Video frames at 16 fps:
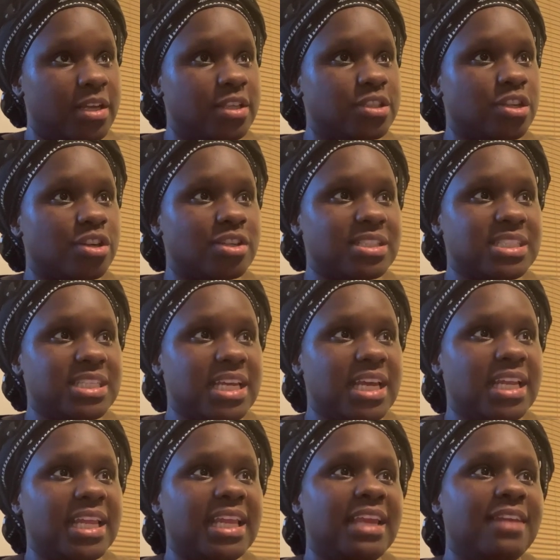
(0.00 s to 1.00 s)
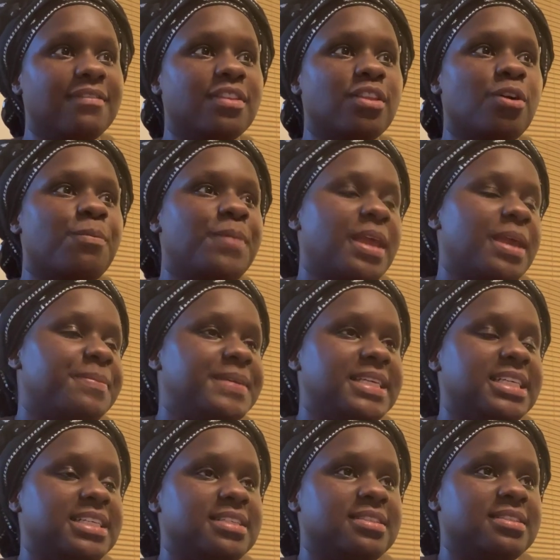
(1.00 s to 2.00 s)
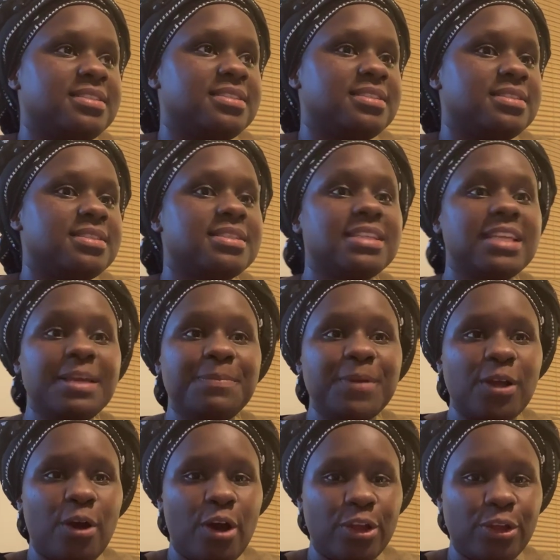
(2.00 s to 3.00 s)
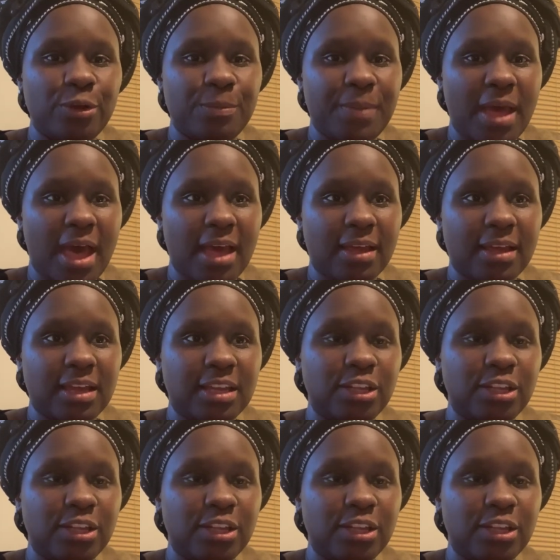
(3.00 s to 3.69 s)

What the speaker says: So they're saying even though baby is sleeping on your back,